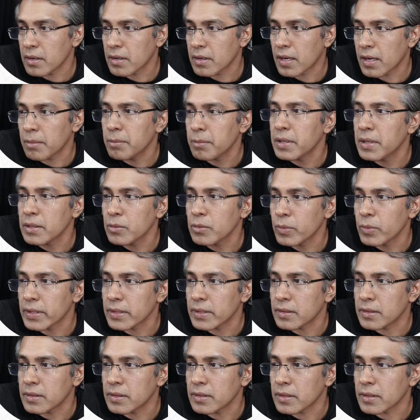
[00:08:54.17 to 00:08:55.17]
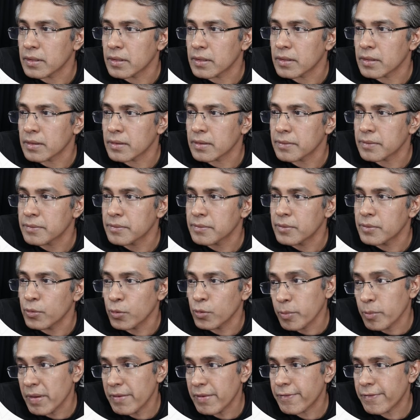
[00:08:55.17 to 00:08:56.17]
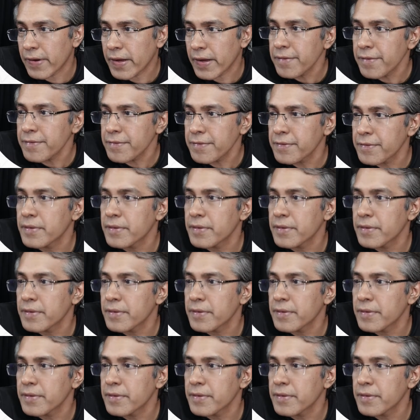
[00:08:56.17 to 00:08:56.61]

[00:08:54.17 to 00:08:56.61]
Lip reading: come in with rook b5.